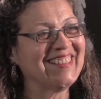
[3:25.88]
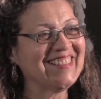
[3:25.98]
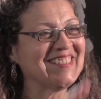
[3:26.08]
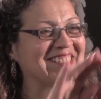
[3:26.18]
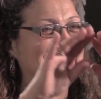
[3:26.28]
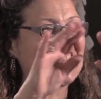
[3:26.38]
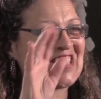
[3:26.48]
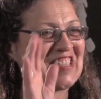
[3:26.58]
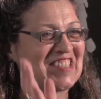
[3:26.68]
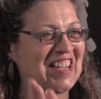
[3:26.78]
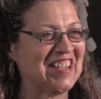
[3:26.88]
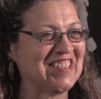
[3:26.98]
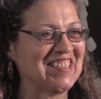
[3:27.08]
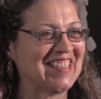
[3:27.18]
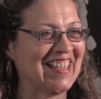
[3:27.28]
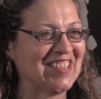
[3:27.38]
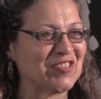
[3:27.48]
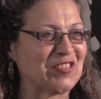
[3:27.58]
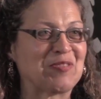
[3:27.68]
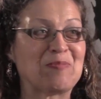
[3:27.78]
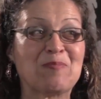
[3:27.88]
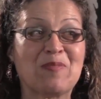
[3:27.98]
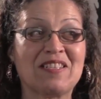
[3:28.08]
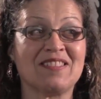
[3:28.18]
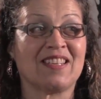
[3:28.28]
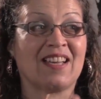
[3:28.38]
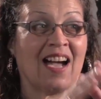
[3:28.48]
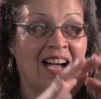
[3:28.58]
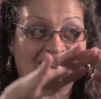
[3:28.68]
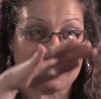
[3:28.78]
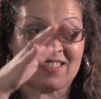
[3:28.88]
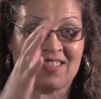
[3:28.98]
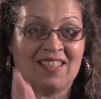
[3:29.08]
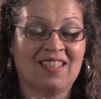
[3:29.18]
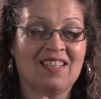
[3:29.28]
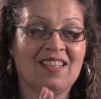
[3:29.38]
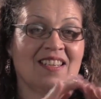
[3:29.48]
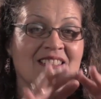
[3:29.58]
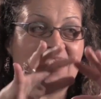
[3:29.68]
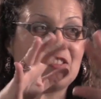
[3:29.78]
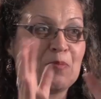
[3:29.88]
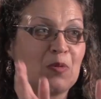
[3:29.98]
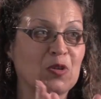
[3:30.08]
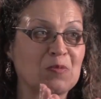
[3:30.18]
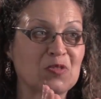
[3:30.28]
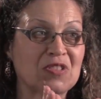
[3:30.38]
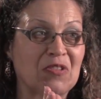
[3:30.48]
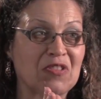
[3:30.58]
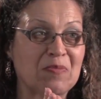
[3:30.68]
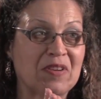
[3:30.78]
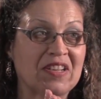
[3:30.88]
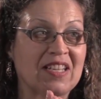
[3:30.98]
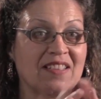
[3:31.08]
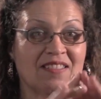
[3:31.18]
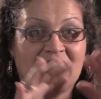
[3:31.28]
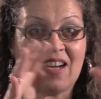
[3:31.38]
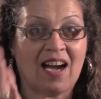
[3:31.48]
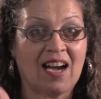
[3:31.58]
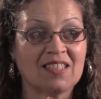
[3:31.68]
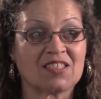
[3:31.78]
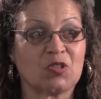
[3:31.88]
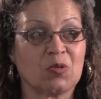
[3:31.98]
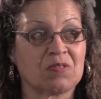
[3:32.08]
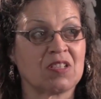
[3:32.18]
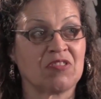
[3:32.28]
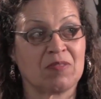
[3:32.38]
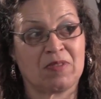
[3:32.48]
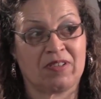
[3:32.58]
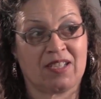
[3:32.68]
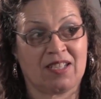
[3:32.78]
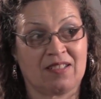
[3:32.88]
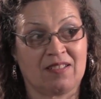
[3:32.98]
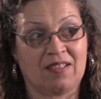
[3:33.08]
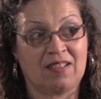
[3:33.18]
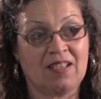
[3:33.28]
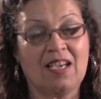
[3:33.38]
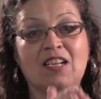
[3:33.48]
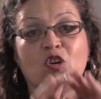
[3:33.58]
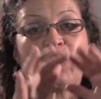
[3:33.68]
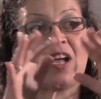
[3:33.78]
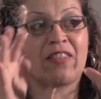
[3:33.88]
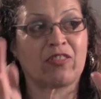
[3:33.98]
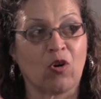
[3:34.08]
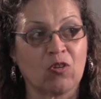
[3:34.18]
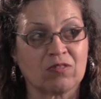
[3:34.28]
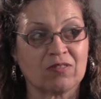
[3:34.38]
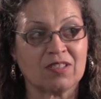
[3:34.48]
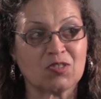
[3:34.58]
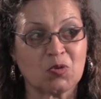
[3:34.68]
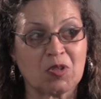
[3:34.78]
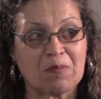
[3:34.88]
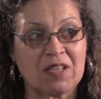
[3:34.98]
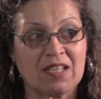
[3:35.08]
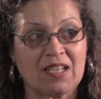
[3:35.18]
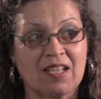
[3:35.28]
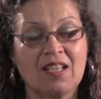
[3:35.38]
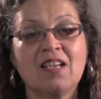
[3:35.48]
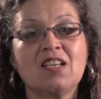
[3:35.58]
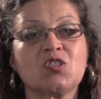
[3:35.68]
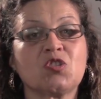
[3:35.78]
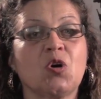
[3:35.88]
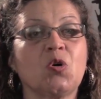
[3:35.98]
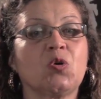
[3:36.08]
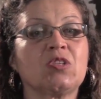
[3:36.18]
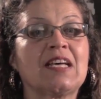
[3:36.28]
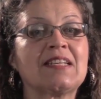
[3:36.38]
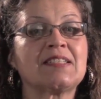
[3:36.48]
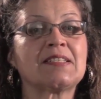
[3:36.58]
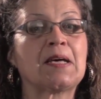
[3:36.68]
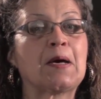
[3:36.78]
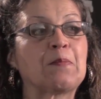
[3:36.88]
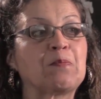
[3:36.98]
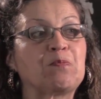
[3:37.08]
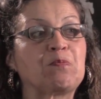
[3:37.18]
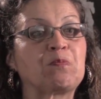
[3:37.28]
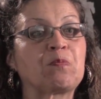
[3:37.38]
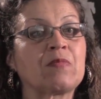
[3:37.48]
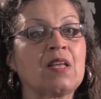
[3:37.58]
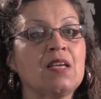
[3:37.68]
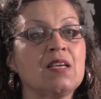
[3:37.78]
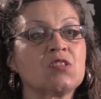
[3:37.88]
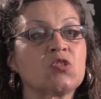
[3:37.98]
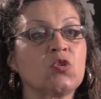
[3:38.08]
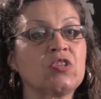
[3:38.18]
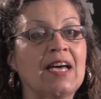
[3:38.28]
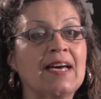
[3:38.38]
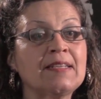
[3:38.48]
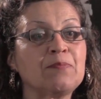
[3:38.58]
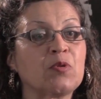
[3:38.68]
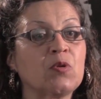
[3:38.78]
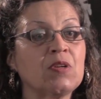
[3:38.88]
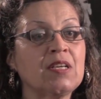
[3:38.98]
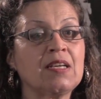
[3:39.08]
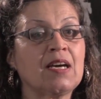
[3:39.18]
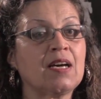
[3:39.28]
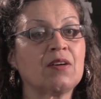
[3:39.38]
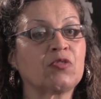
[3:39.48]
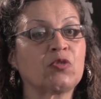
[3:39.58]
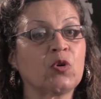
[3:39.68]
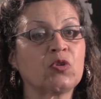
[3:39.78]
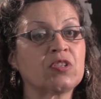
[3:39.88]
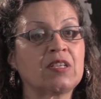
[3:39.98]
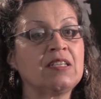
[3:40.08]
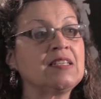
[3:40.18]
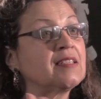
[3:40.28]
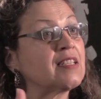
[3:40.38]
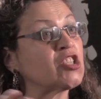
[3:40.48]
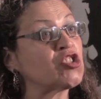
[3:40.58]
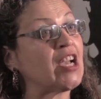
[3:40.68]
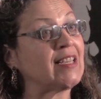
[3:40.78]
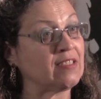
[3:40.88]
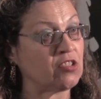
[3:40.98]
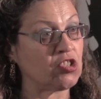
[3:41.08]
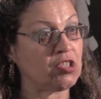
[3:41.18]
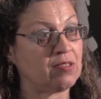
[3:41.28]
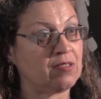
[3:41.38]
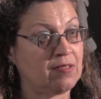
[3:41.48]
It's such a tiny country. Remember, it's the heart. It's at the bottom of South America. It's the heart of South America, el corazón de Sudamérica. So that's um, so Dad probably uh, thought he needed a challenge,